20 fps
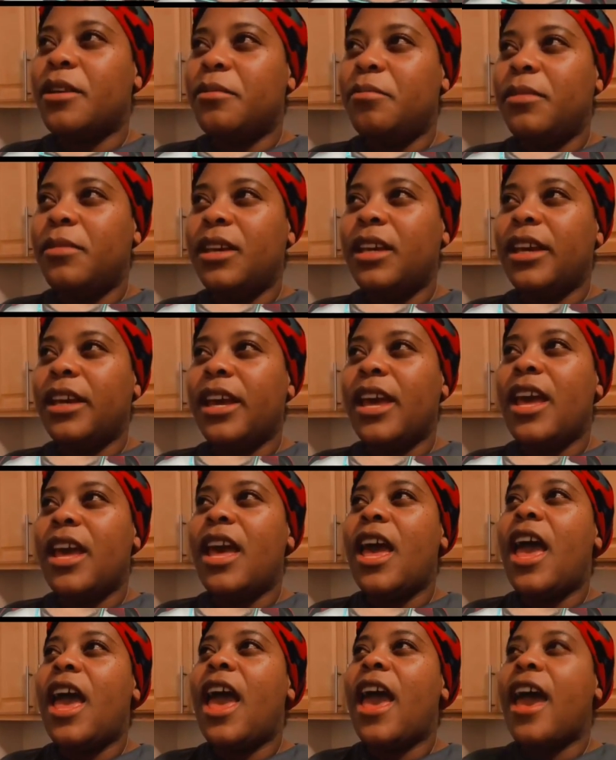me
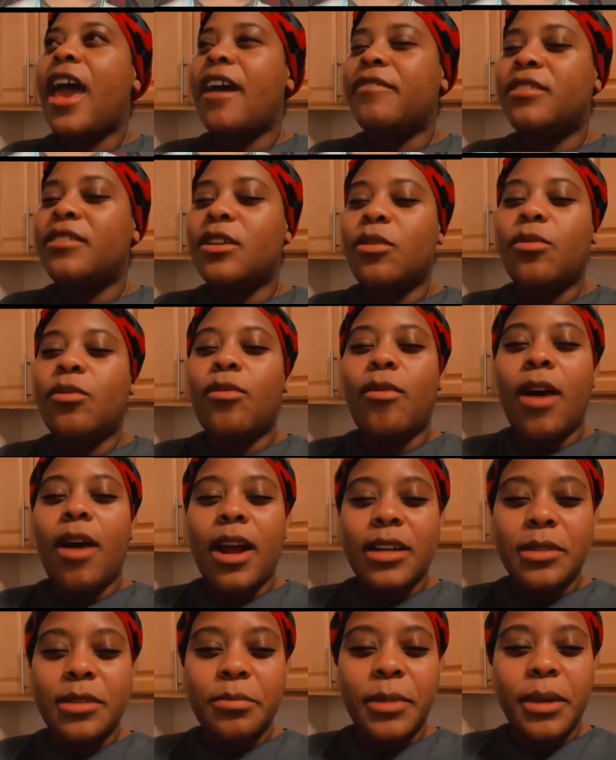have to
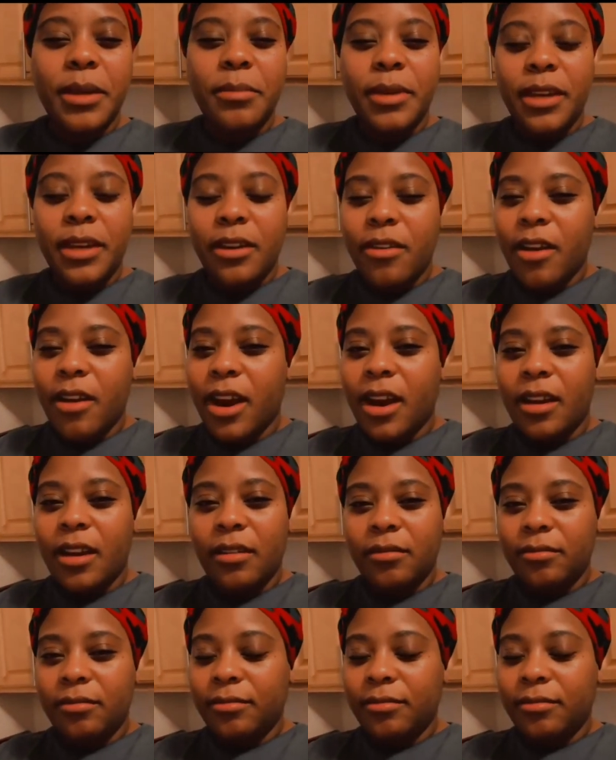watch me be great.